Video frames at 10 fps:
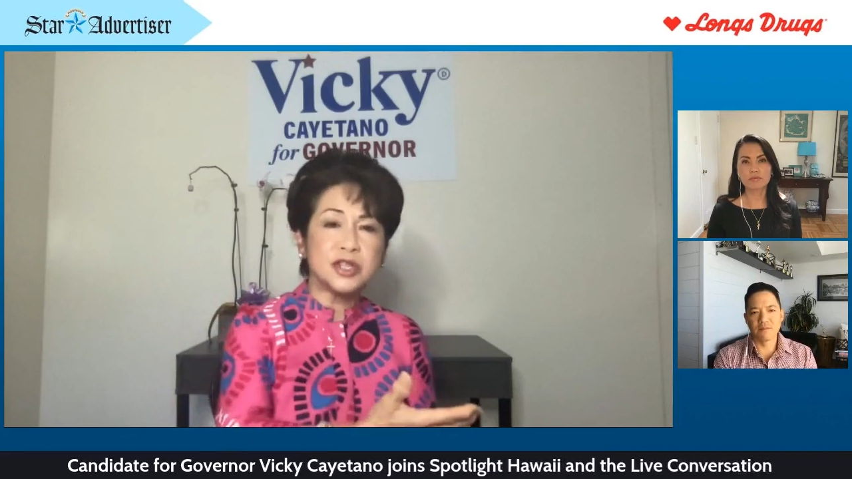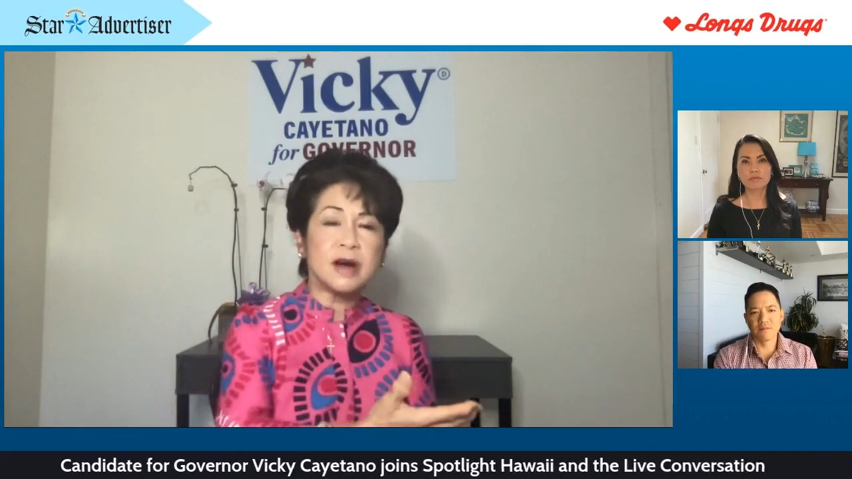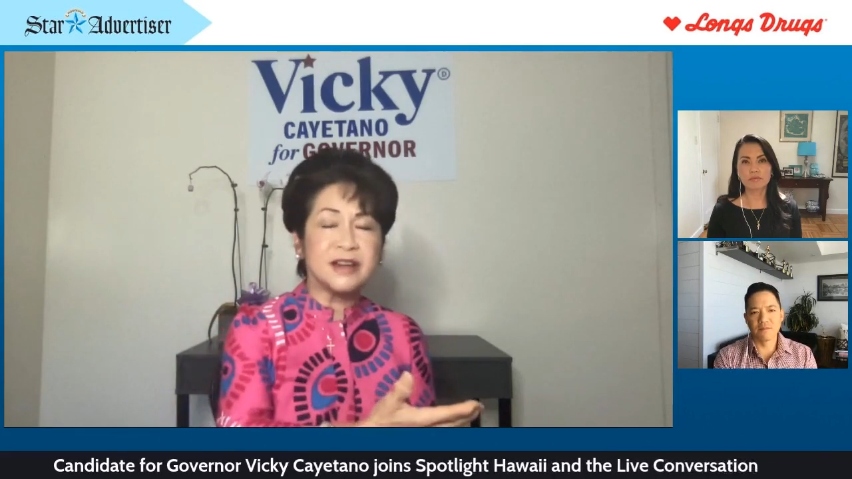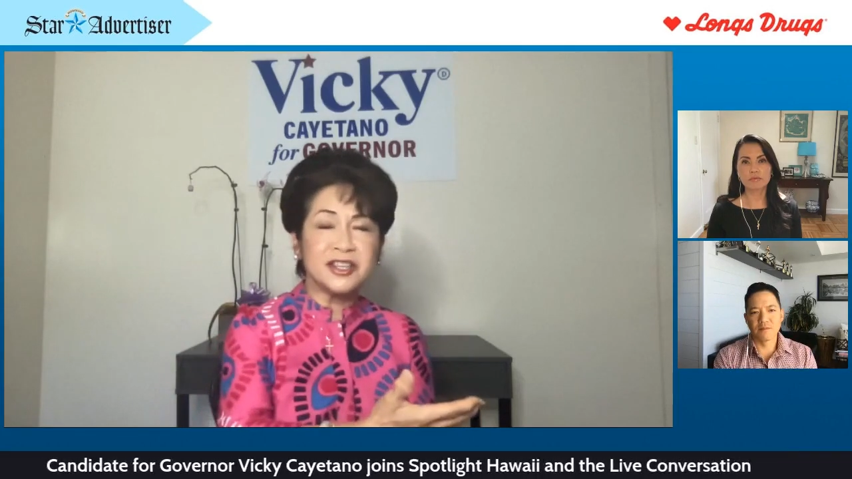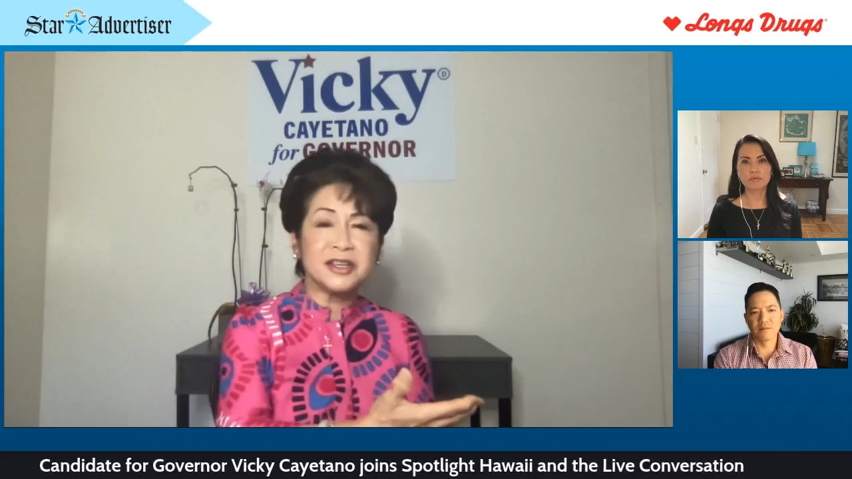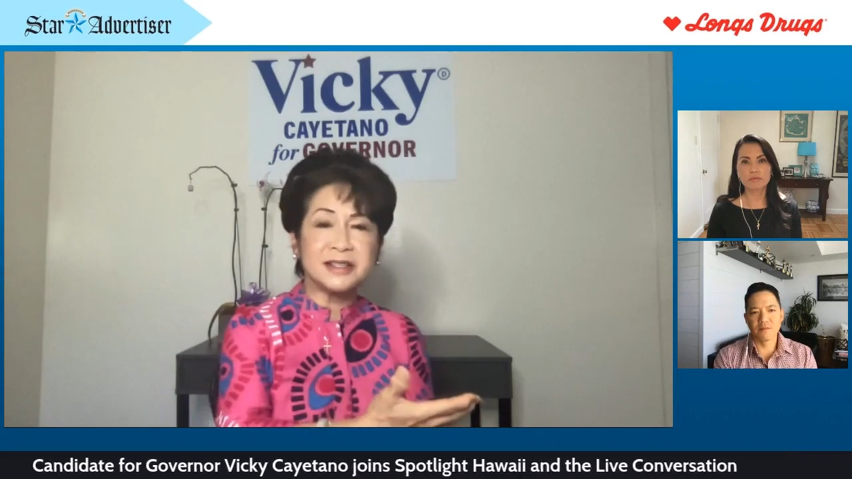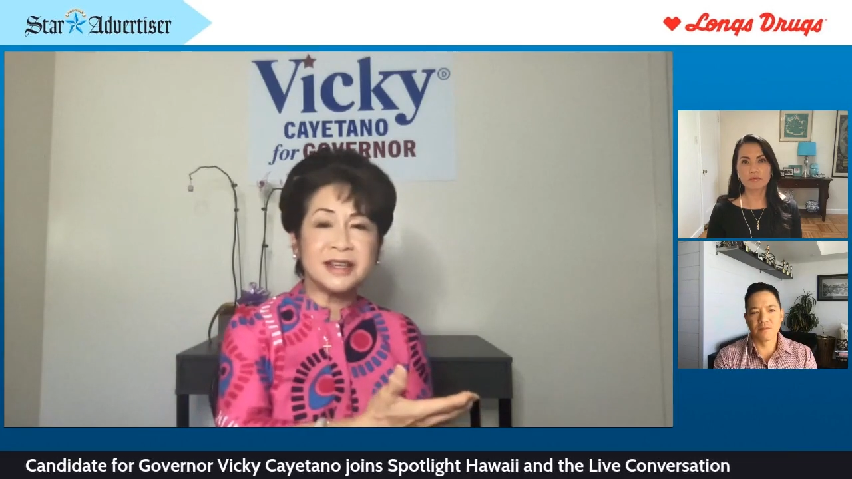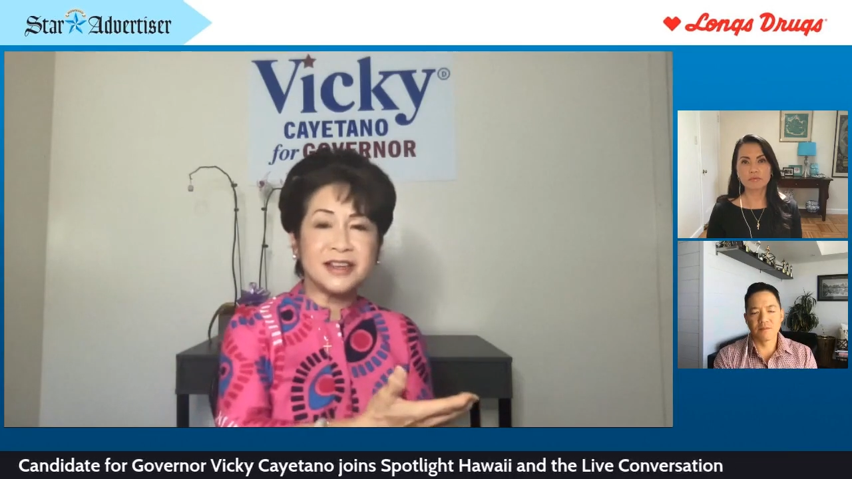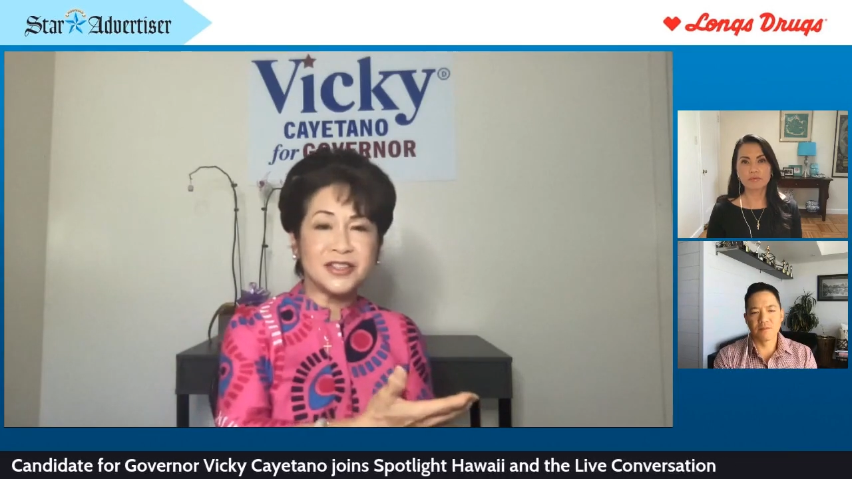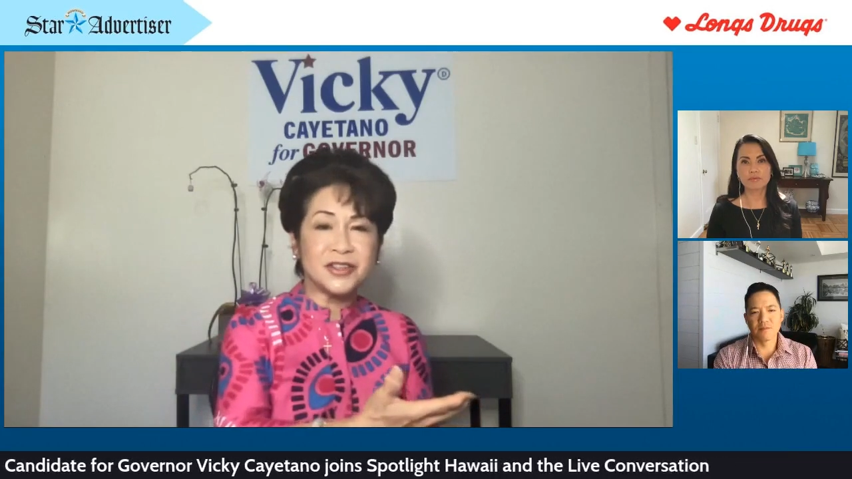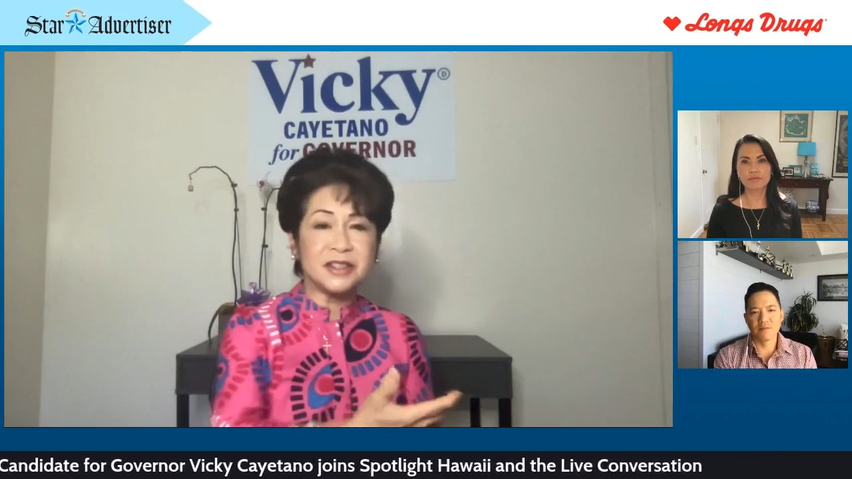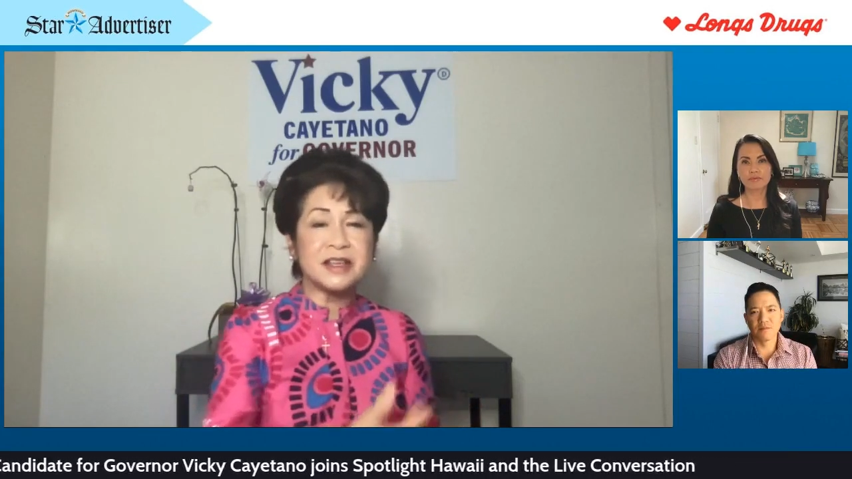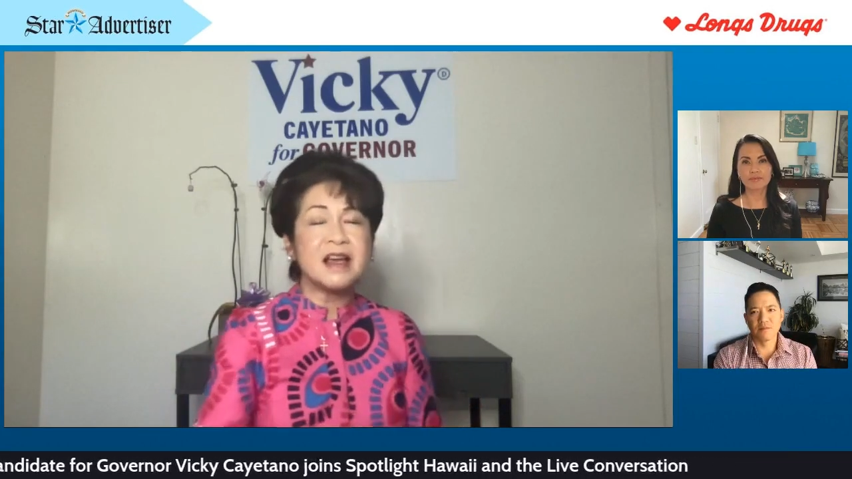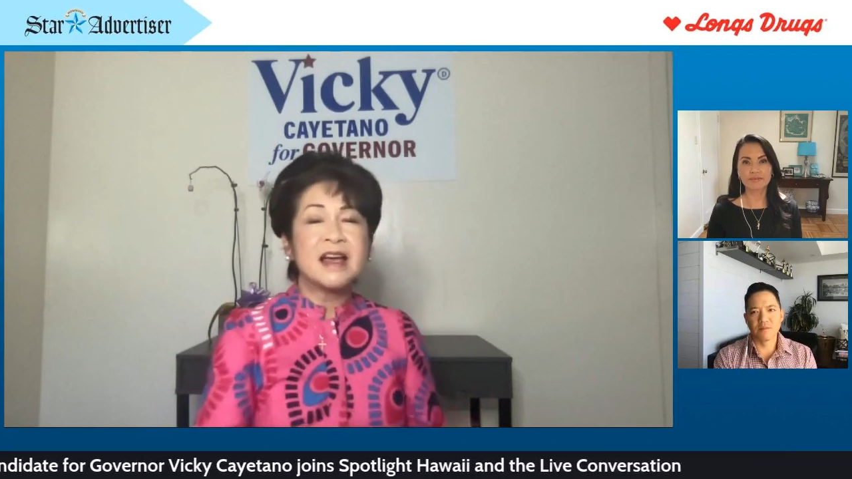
charging stations?